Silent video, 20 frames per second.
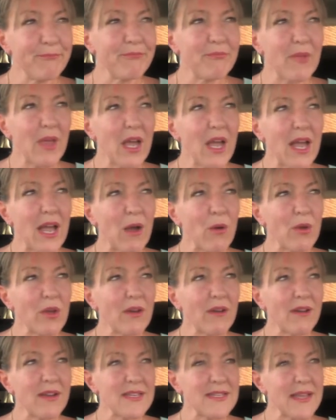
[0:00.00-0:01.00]
how
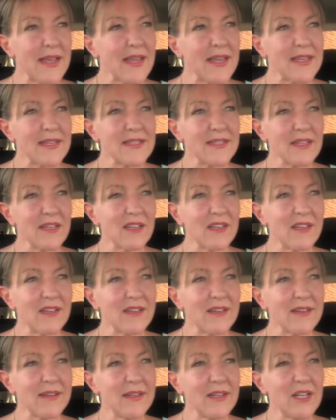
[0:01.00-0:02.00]
can I say it,
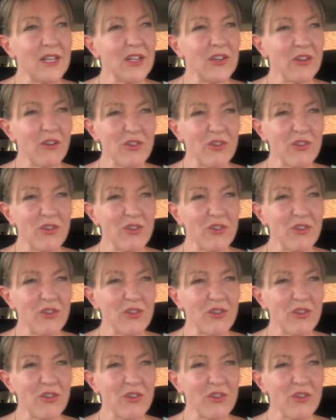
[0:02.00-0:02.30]
not